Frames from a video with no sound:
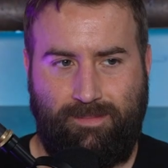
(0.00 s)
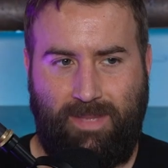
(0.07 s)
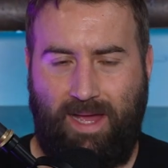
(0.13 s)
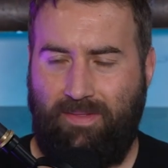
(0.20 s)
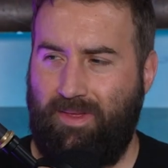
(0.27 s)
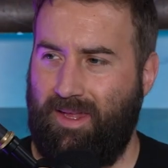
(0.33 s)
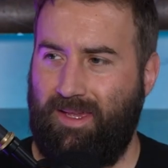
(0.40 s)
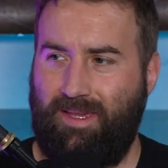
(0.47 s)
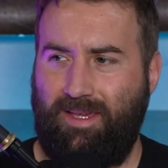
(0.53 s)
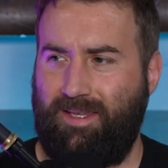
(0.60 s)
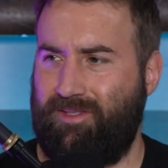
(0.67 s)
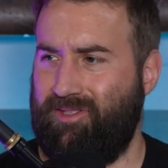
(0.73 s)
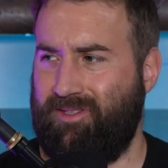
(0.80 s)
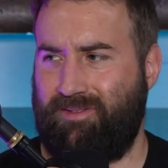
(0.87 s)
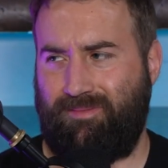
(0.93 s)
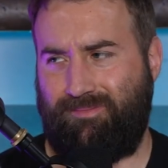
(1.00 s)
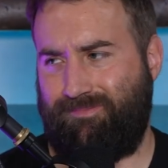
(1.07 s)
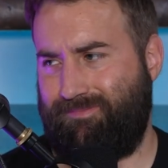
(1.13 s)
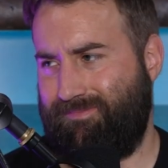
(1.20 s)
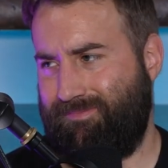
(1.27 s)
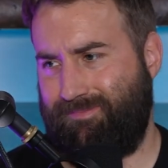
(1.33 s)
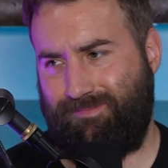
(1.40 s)
I think he just
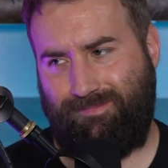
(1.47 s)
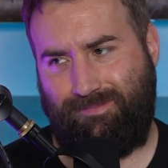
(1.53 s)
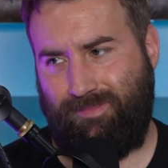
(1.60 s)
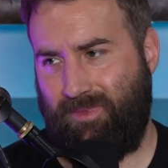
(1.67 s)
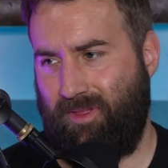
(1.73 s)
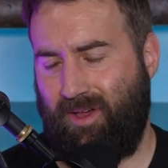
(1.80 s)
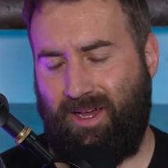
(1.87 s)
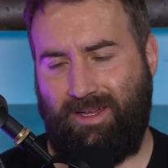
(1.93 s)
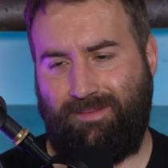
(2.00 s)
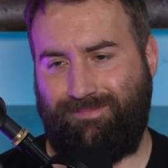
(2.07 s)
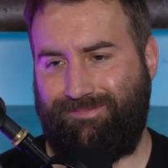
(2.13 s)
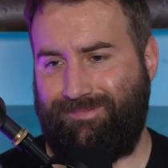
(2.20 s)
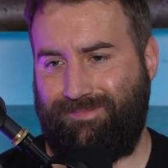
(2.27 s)
thought